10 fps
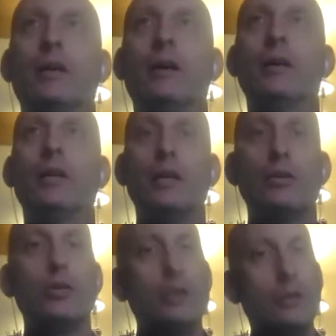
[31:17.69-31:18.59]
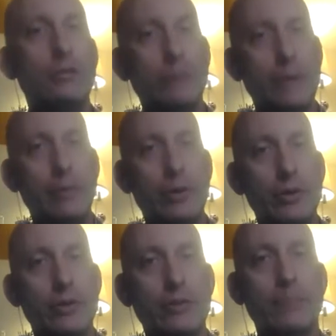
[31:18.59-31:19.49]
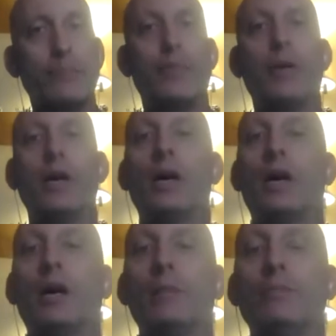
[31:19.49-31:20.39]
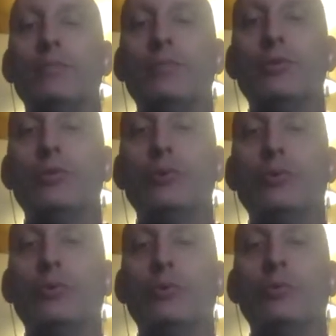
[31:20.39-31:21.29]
a literal rebirth to